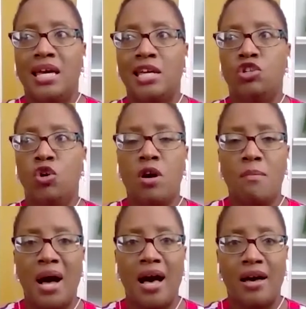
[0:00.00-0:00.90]
in your
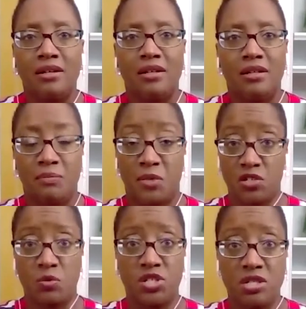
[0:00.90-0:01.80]
mind,
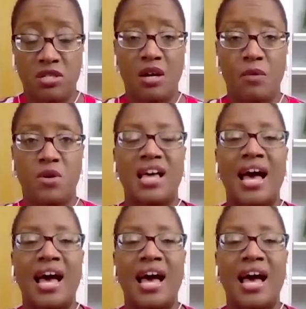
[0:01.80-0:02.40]
because what she said was,